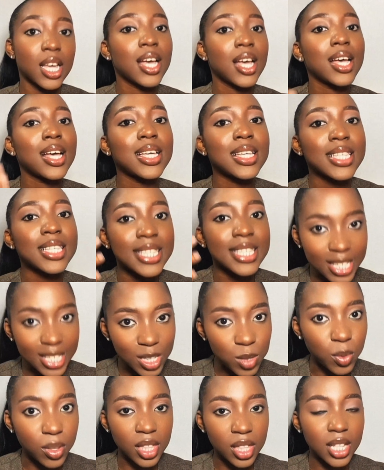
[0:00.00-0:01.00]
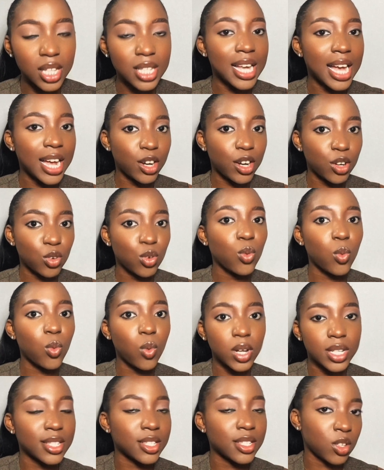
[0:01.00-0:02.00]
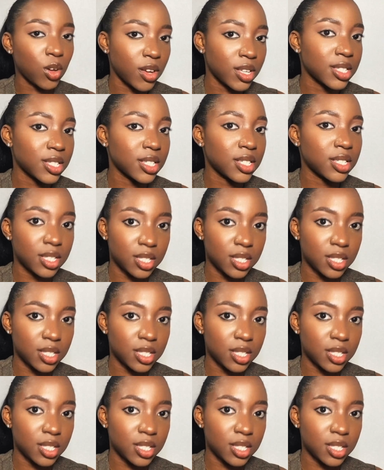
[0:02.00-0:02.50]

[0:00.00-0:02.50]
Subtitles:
sit with it and know what is causing this